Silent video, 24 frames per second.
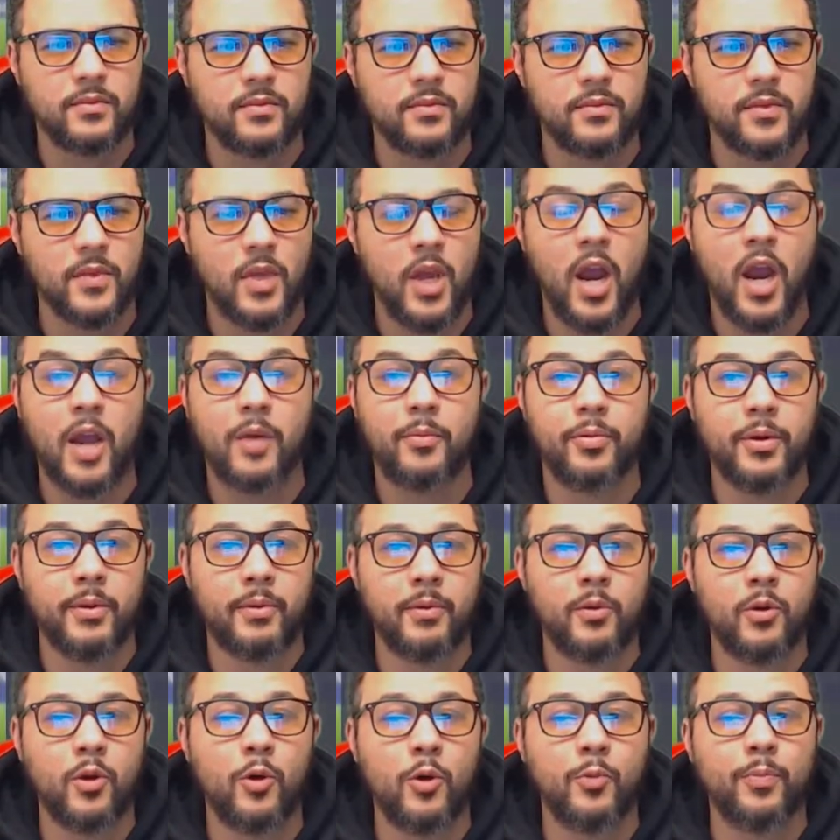All right, premium
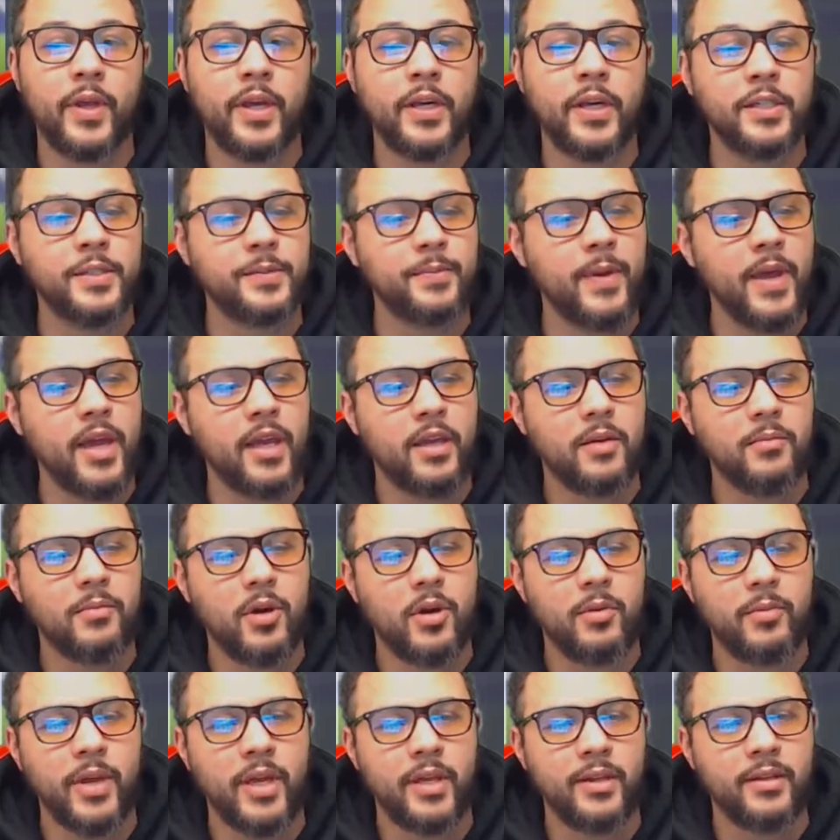gold players pack. Come on,
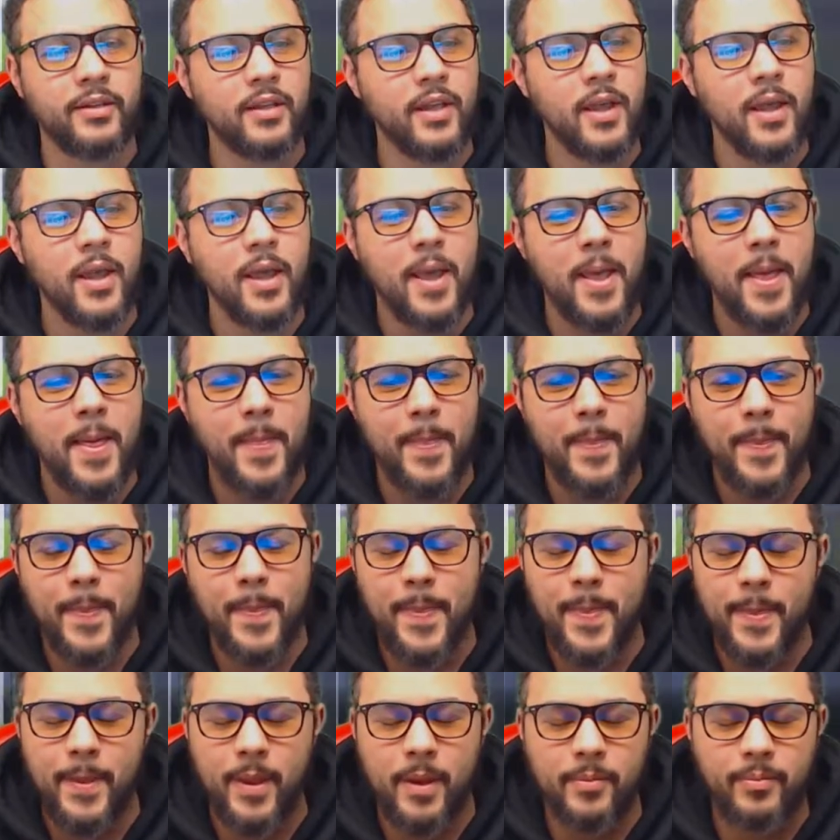man.
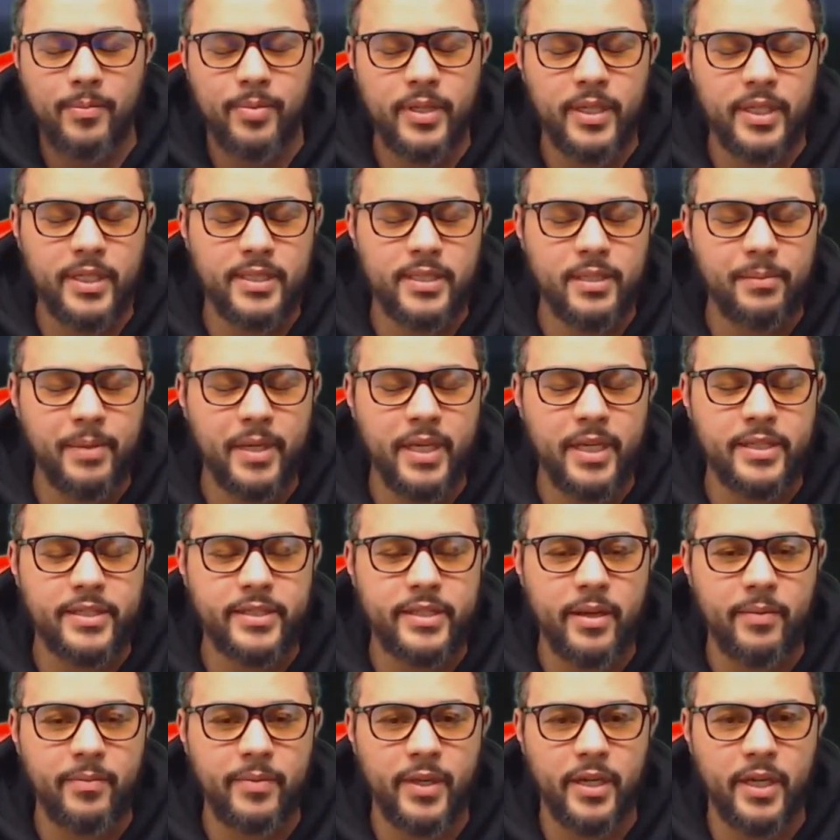Please, let me get
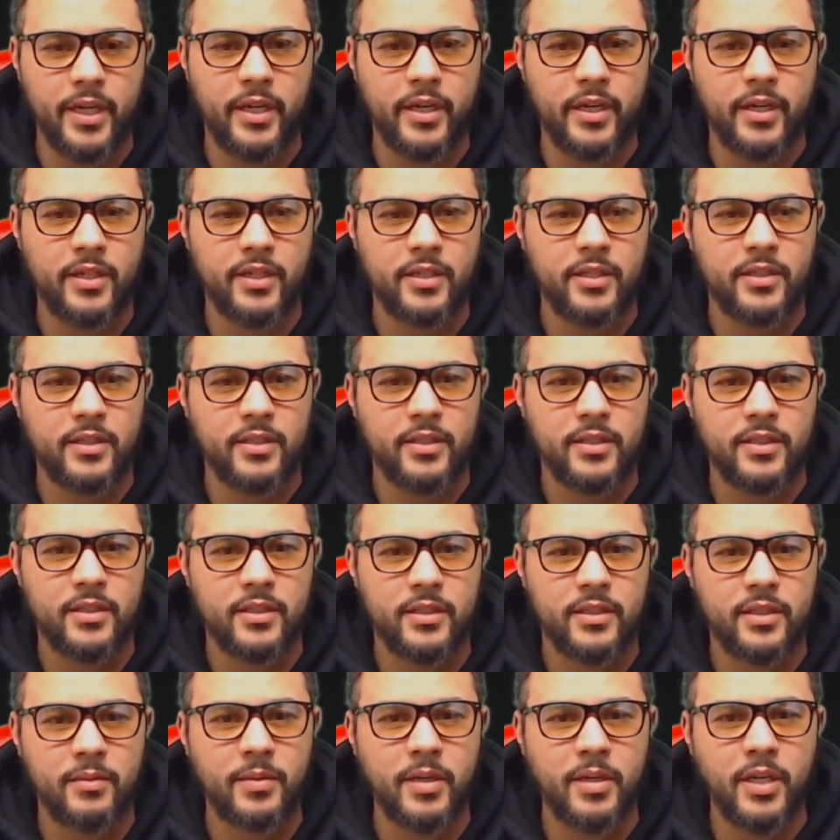something here.
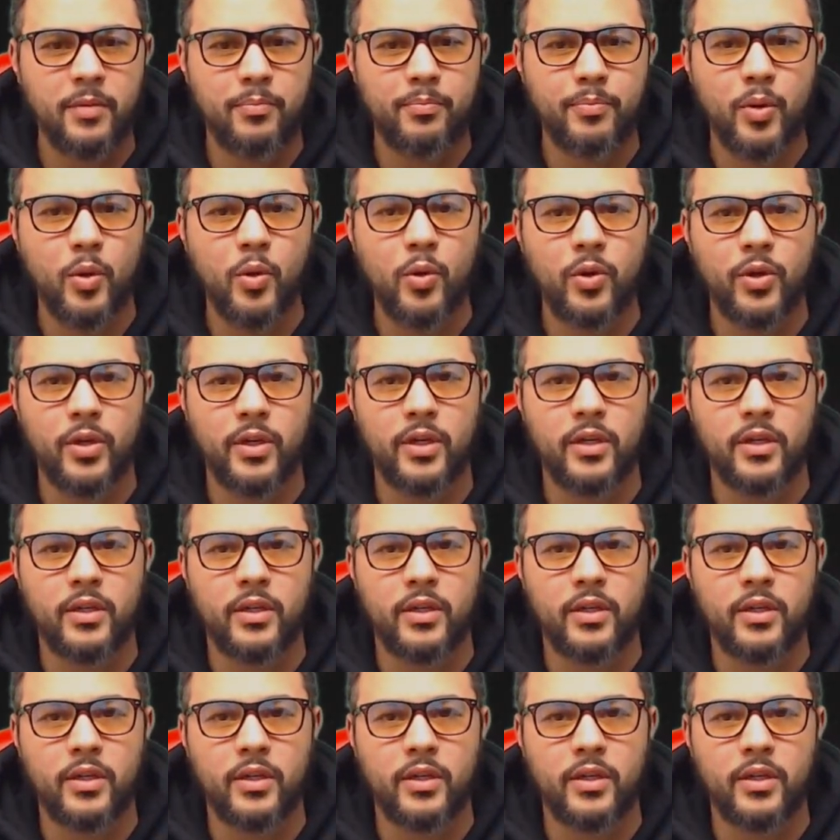Get a board.